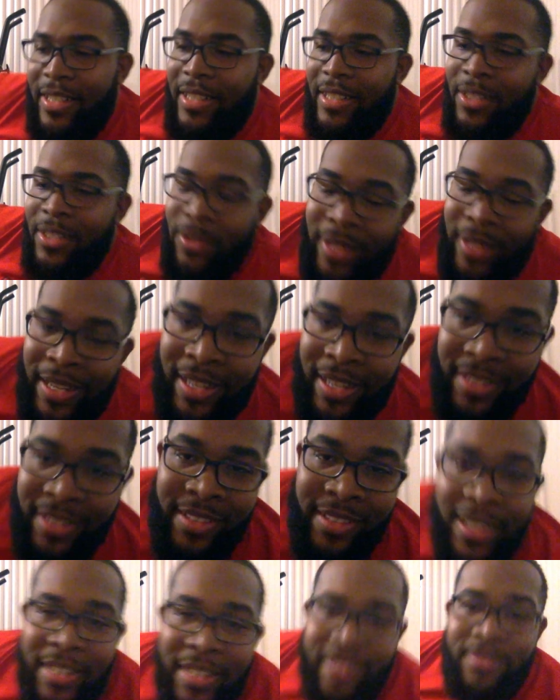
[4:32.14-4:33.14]
So like I
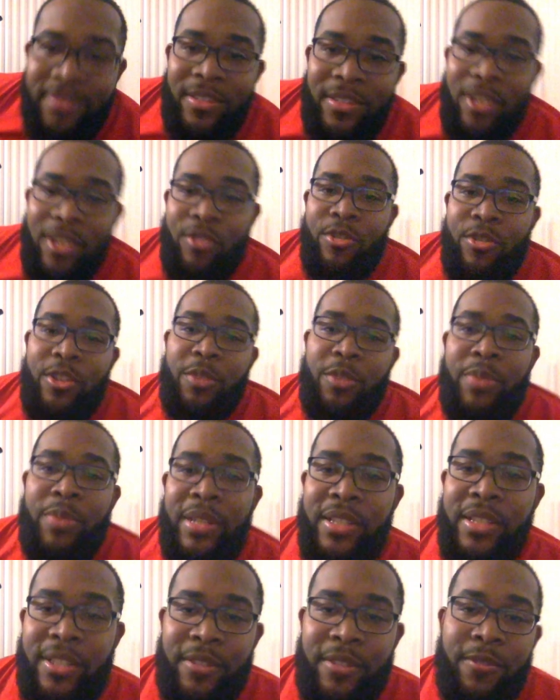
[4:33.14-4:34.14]
said, I ordered a
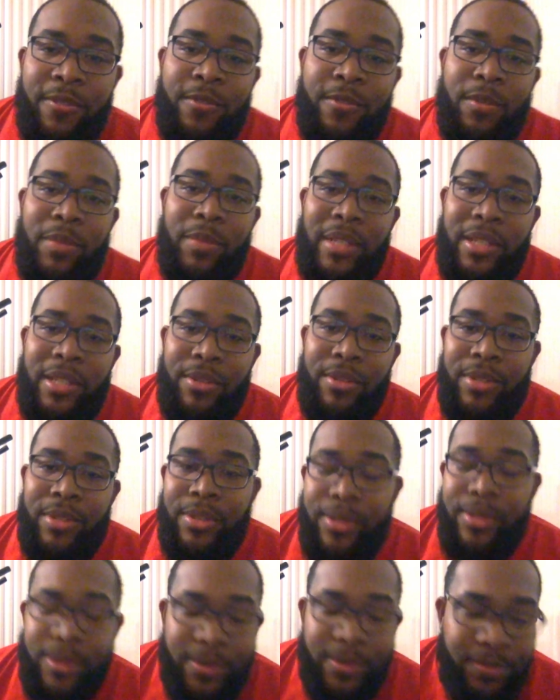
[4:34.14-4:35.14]
pizza from
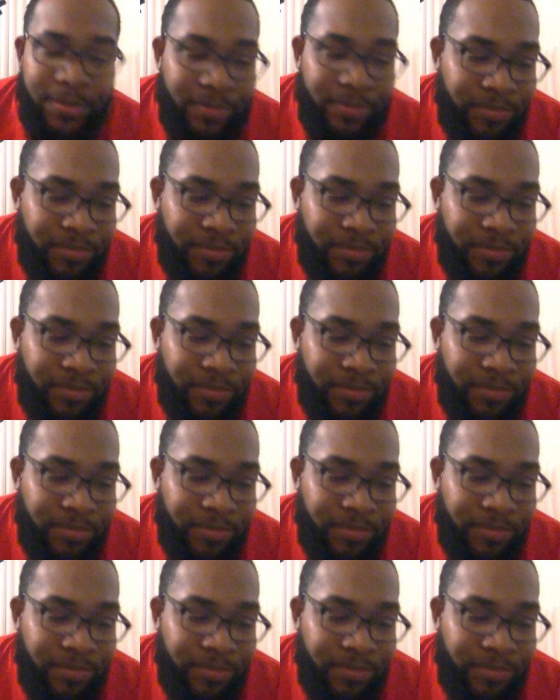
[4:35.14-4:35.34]
Leona's,